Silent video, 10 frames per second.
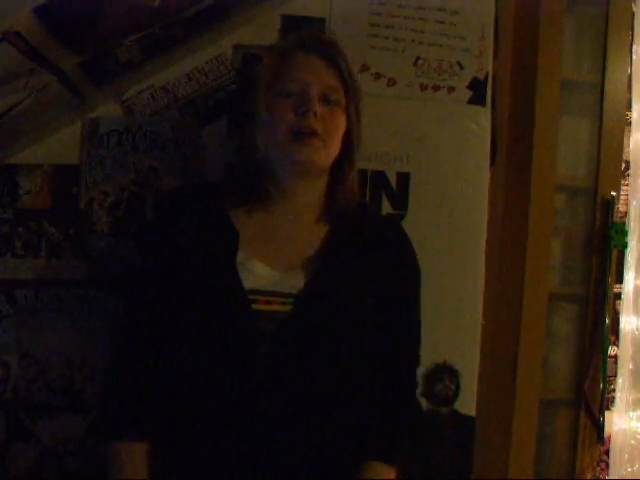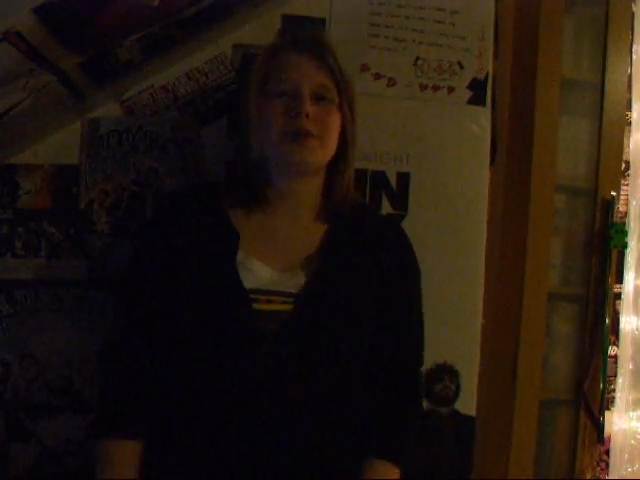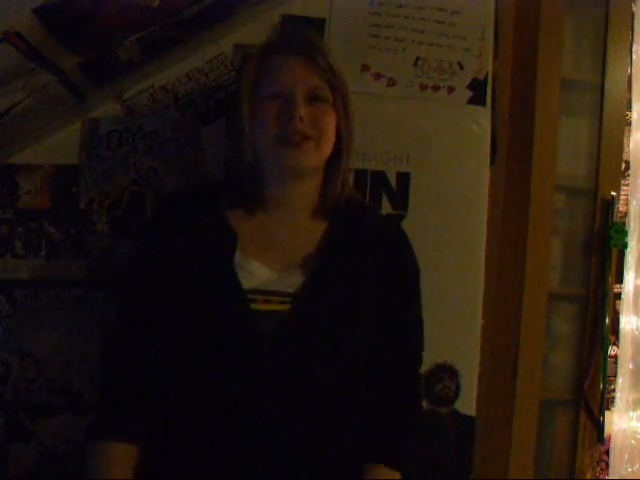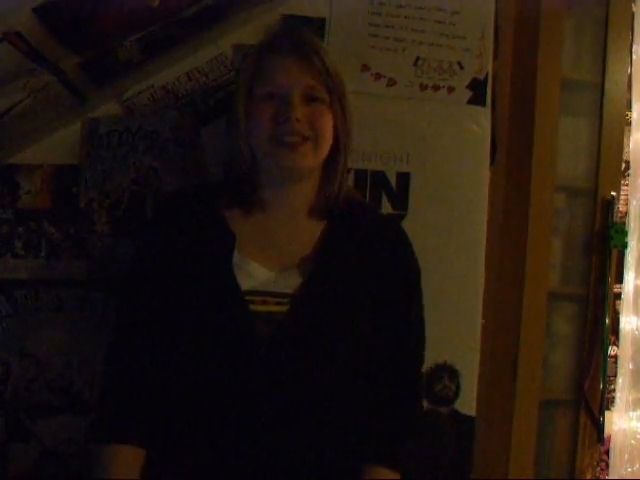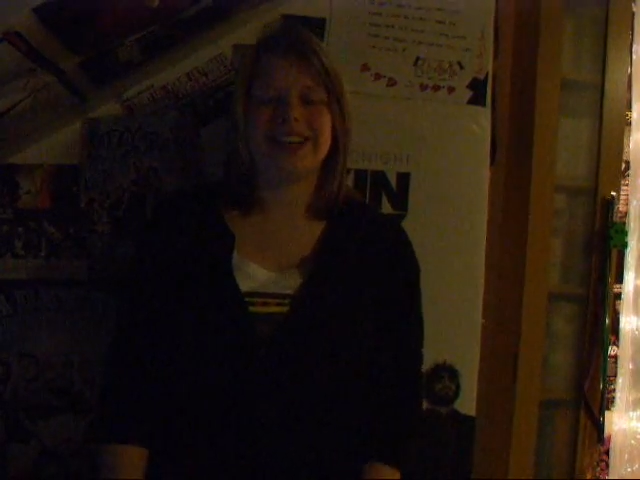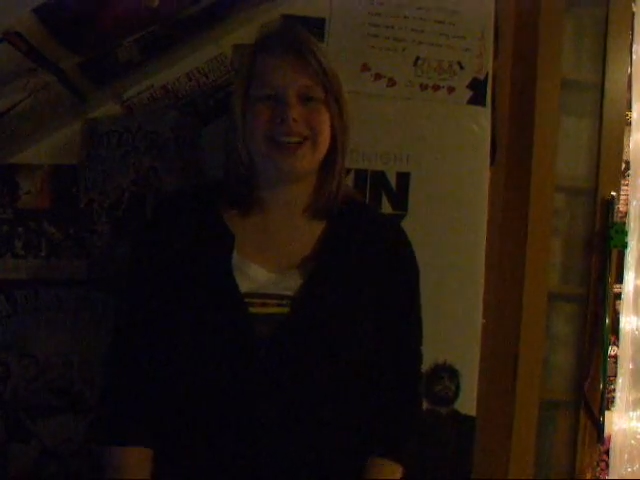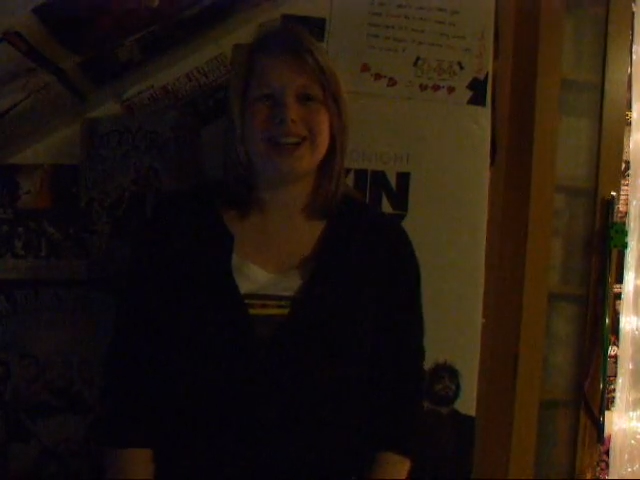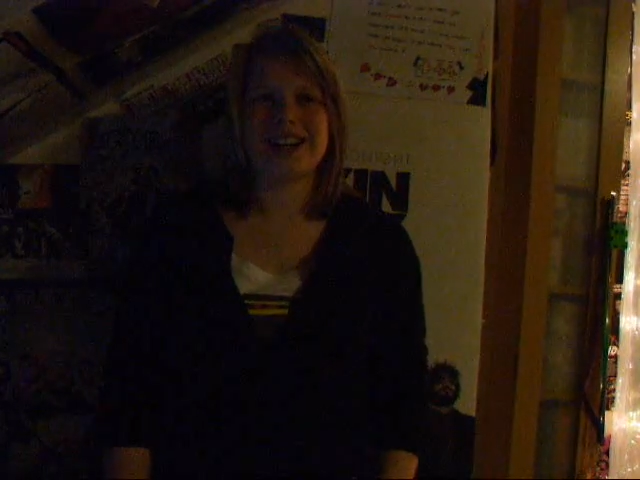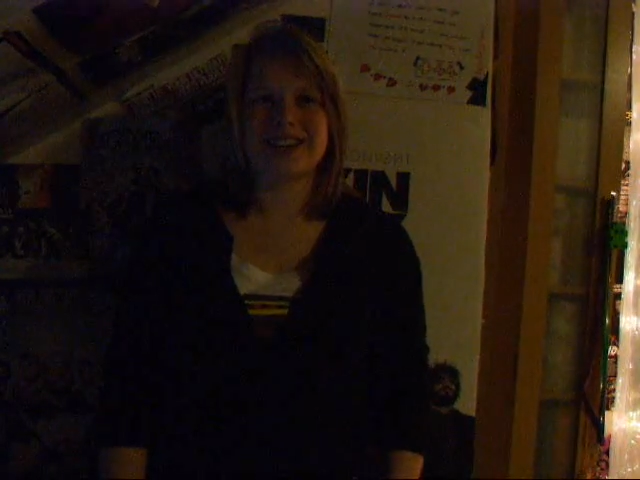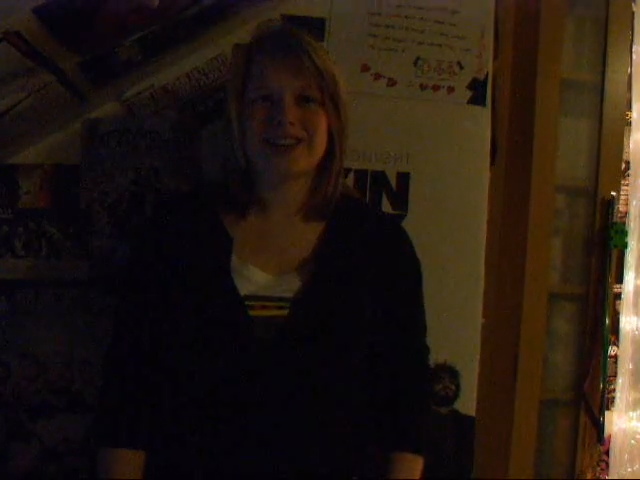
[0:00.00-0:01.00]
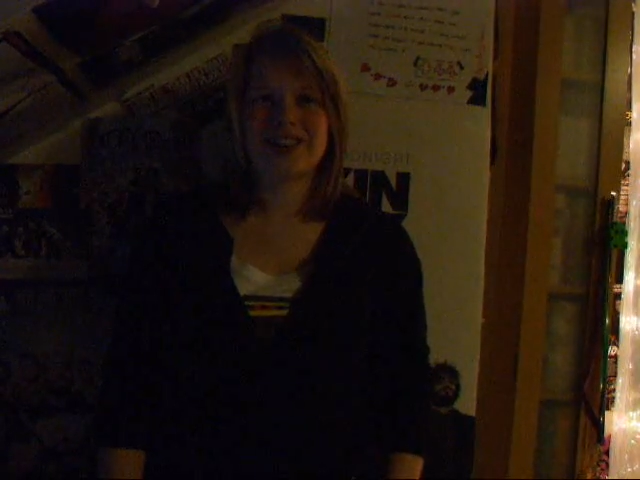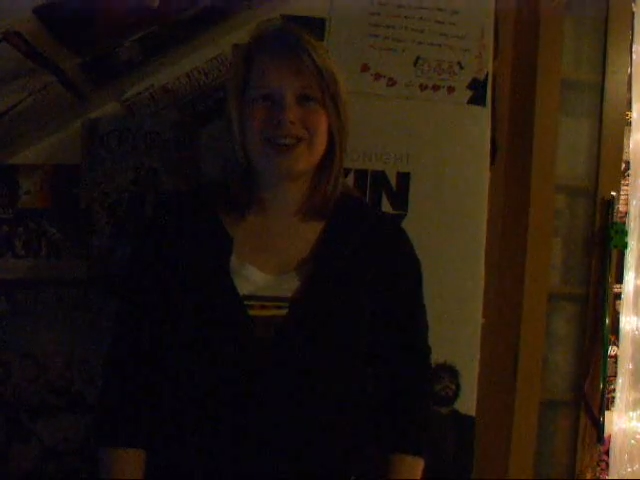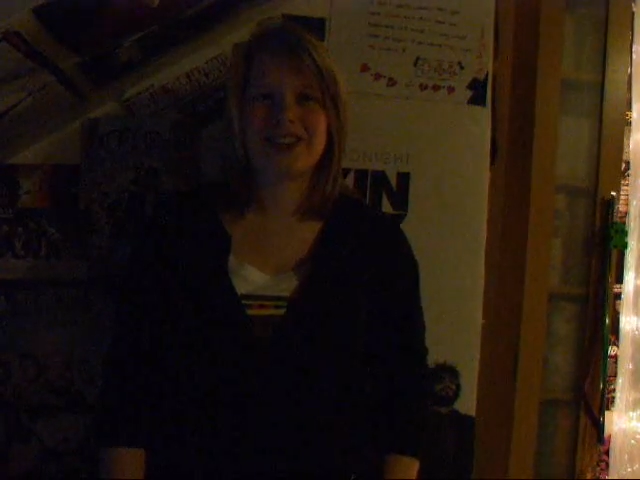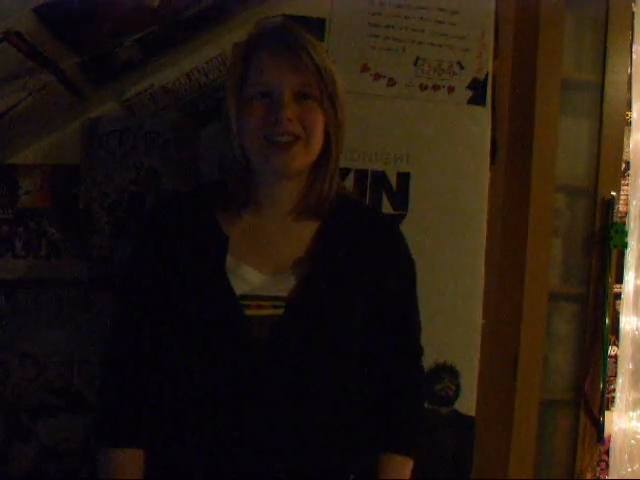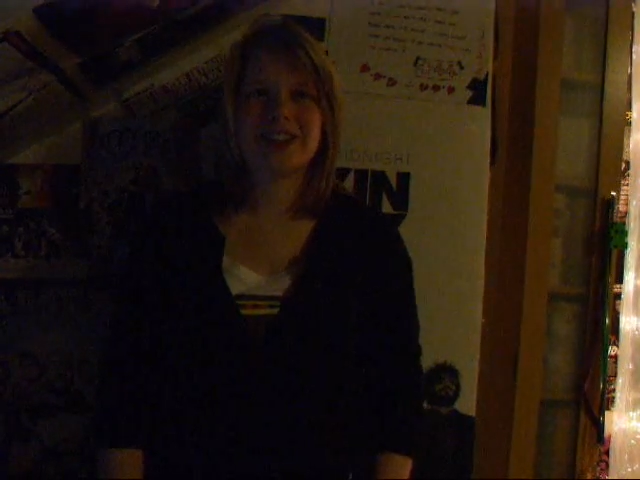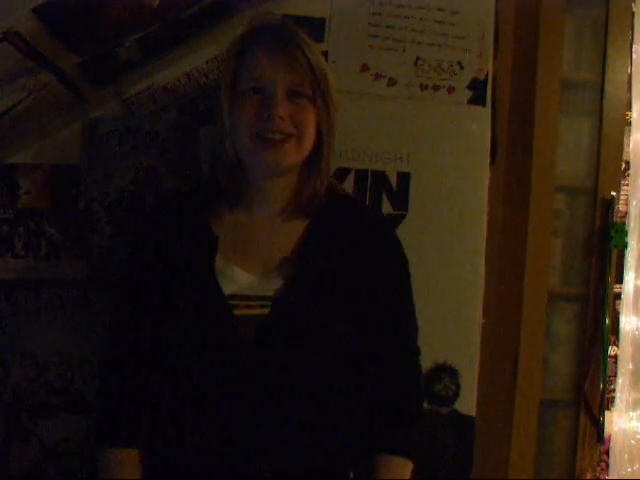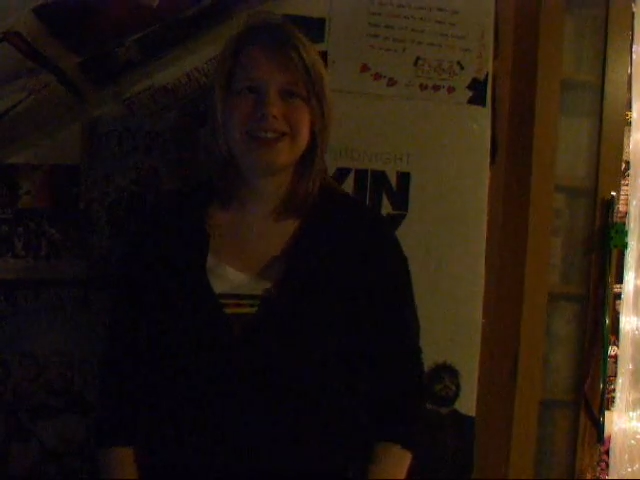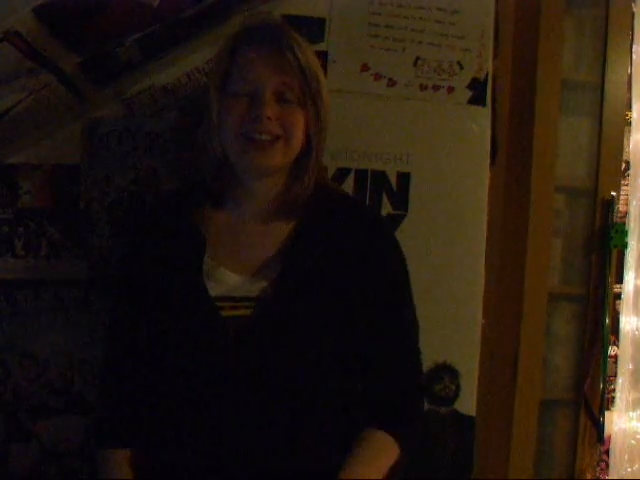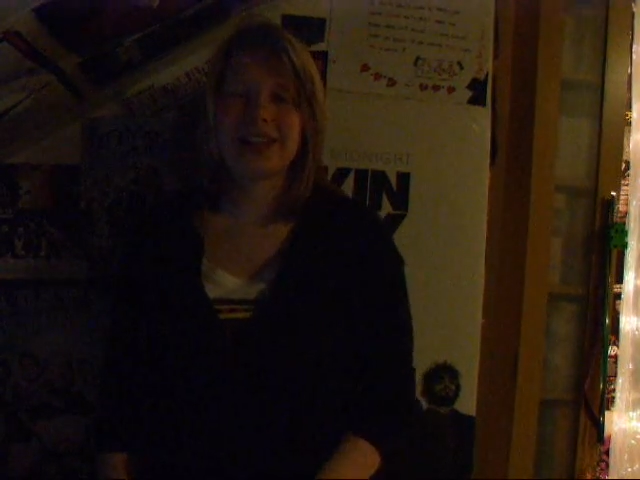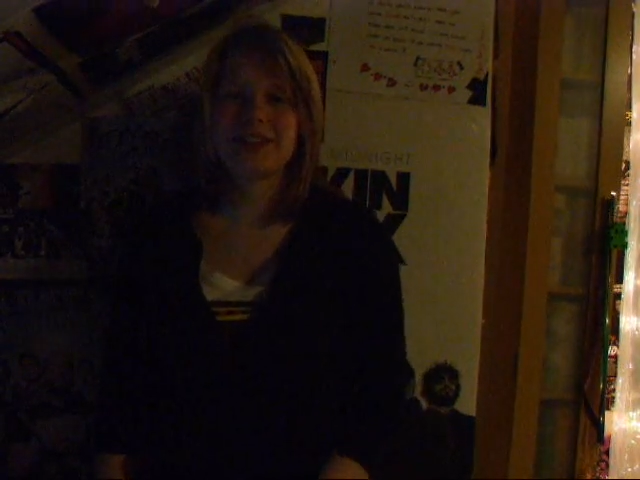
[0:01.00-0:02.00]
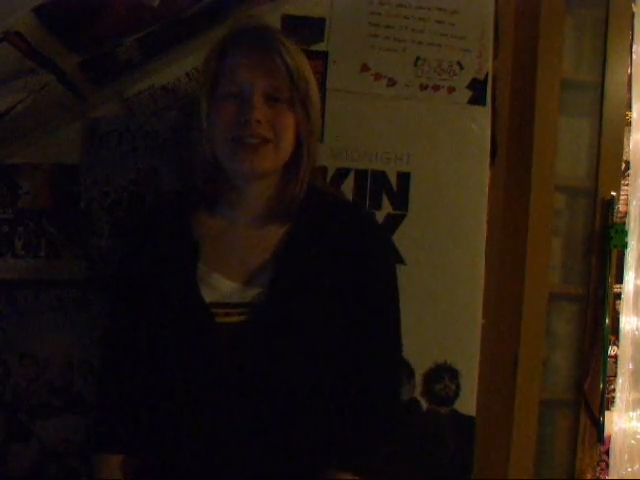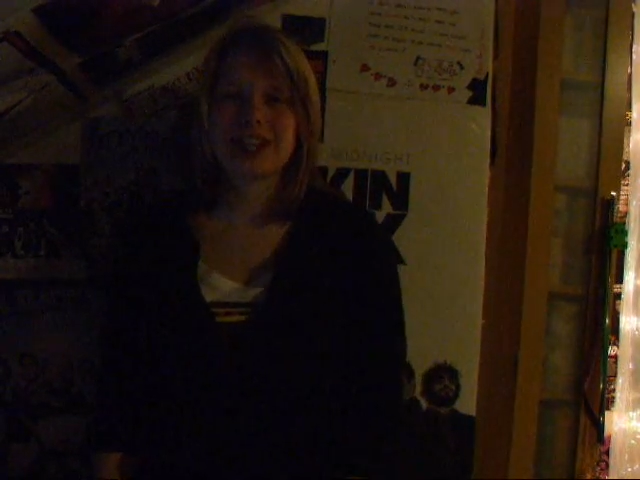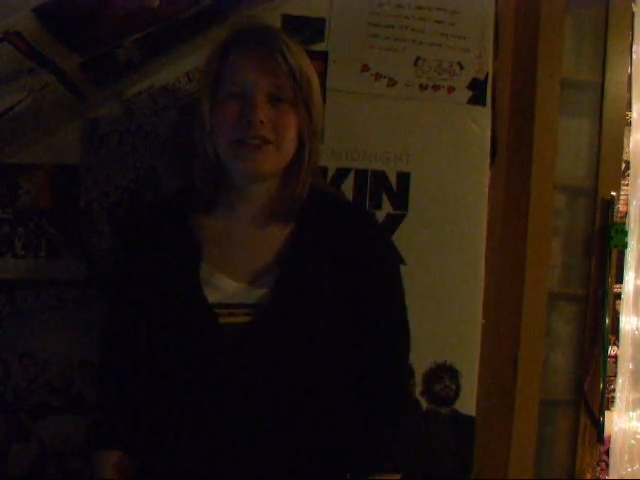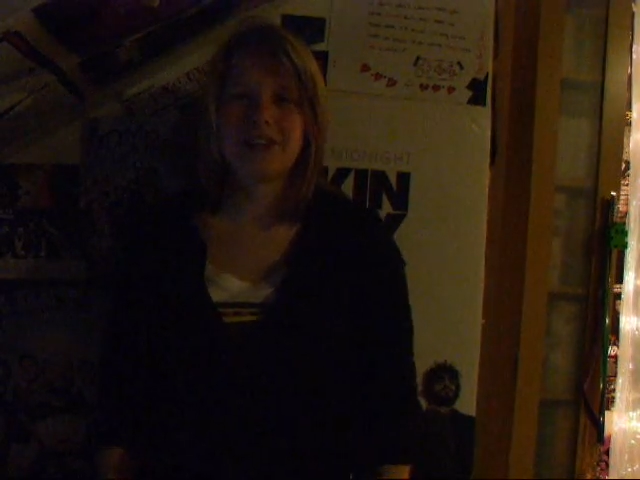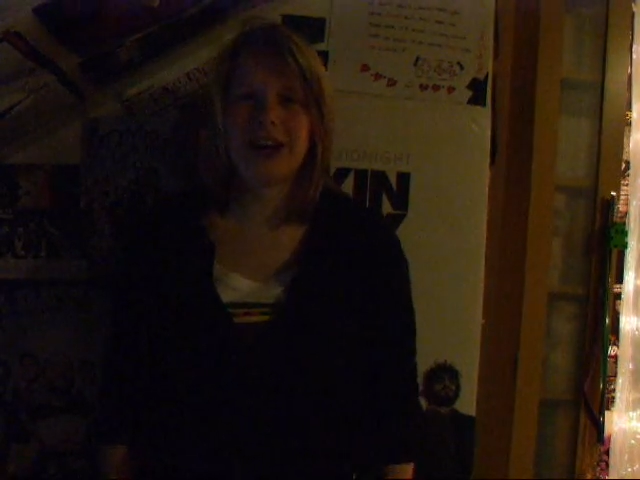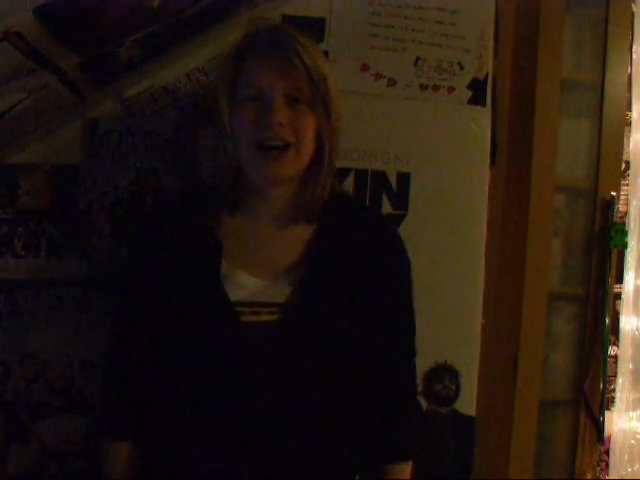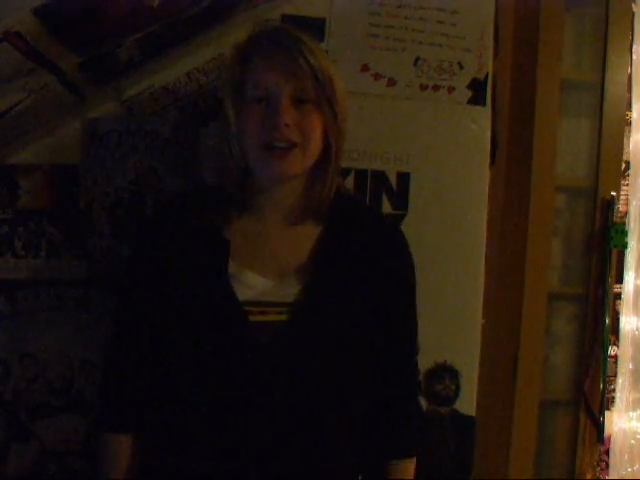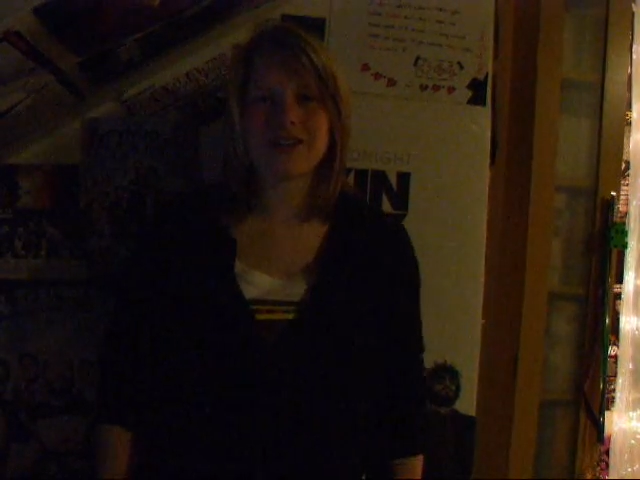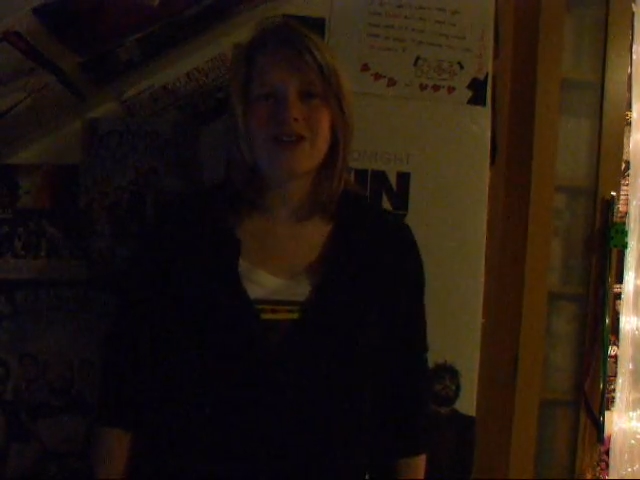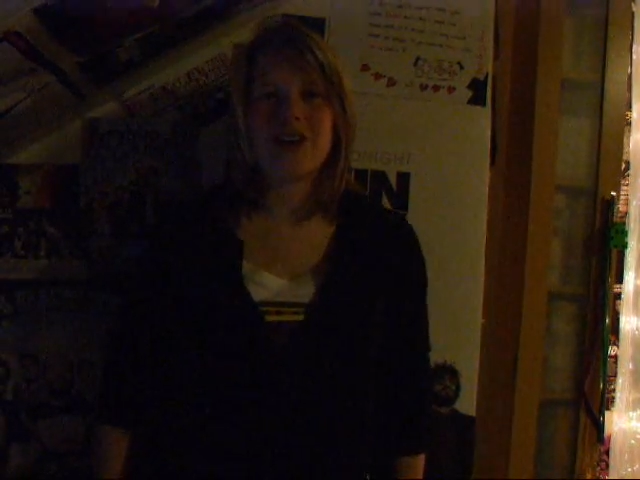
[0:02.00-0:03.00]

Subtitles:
I wasn't that harsh, because I gave Steph a harsh